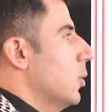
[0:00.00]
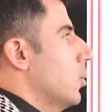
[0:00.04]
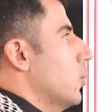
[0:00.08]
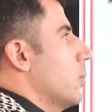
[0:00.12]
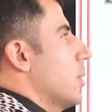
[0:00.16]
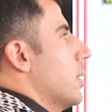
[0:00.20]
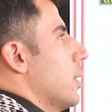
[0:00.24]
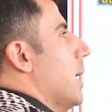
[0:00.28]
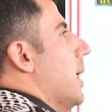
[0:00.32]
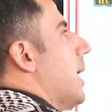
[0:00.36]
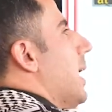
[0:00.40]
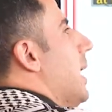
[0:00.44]

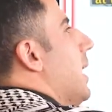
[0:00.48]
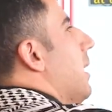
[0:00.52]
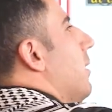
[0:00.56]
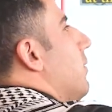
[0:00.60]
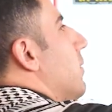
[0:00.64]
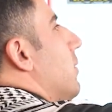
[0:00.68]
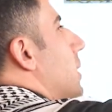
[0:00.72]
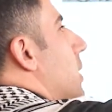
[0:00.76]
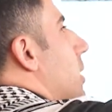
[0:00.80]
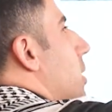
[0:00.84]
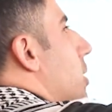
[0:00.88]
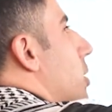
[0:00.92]
with
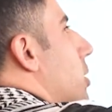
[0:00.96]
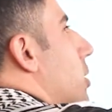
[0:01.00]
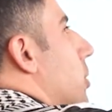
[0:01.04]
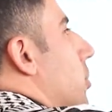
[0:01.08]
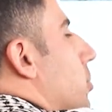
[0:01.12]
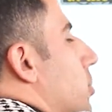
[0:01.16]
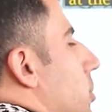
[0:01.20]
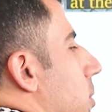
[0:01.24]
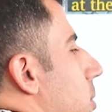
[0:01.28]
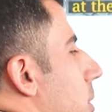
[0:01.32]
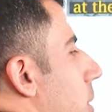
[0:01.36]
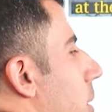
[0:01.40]
having
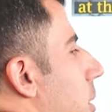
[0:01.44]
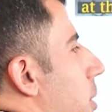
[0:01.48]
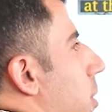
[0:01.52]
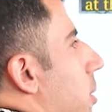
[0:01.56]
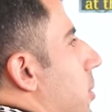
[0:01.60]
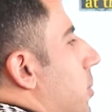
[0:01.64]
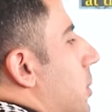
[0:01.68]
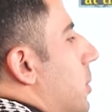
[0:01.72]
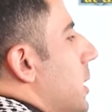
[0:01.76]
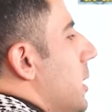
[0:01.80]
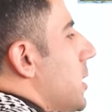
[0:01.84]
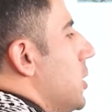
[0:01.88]

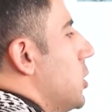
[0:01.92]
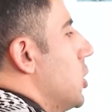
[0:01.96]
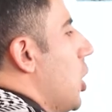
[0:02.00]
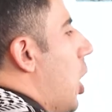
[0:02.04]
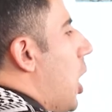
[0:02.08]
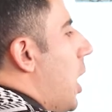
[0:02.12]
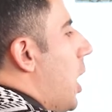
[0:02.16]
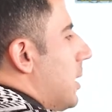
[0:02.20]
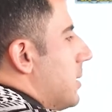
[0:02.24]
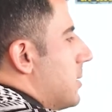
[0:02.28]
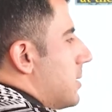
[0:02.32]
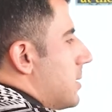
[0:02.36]
3
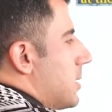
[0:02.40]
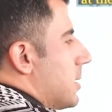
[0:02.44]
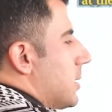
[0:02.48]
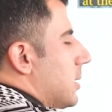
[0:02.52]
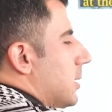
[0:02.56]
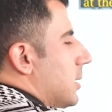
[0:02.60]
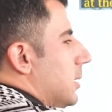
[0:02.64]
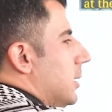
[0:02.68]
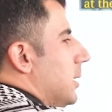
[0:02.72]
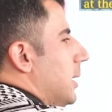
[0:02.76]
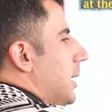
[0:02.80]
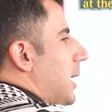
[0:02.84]
dots
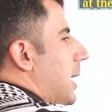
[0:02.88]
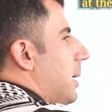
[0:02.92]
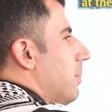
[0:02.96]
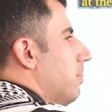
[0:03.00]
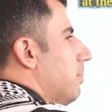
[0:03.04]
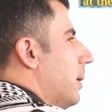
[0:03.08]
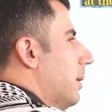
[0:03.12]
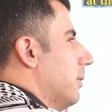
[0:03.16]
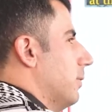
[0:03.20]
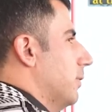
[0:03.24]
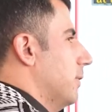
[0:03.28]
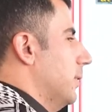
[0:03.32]

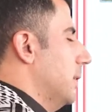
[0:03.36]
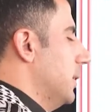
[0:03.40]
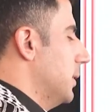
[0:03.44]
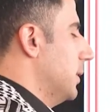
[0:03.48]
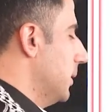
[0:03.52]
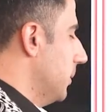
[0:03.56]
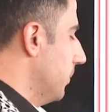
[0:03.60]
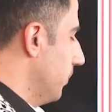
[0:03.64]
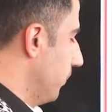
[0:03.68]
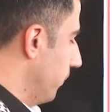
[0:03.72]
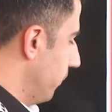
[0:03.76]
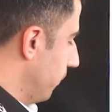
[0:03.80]
above
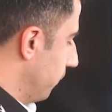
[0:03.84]
it.